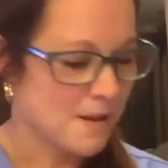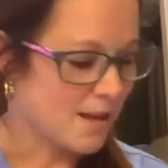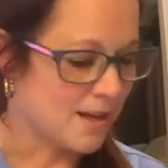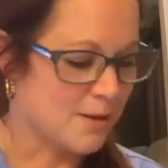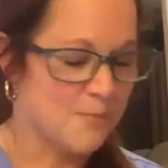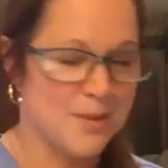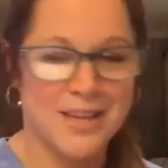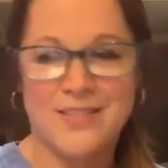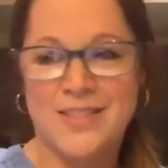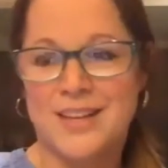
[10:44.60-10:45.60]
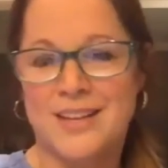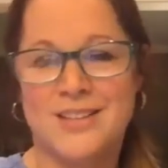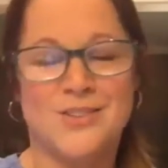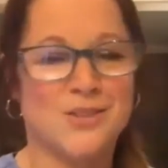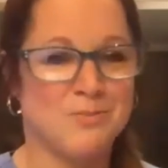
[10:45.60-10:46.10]
And then
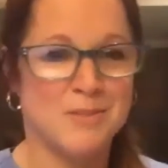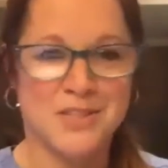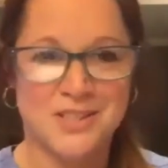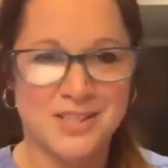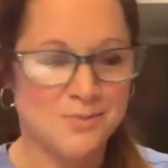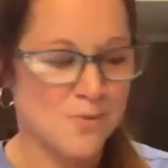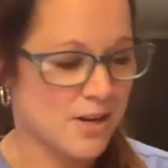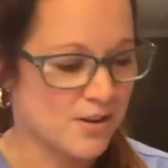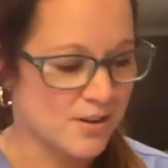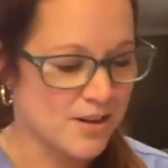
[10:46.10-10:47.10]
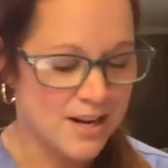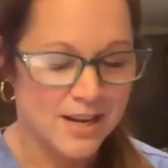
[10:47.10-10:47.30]
you just mix this in water.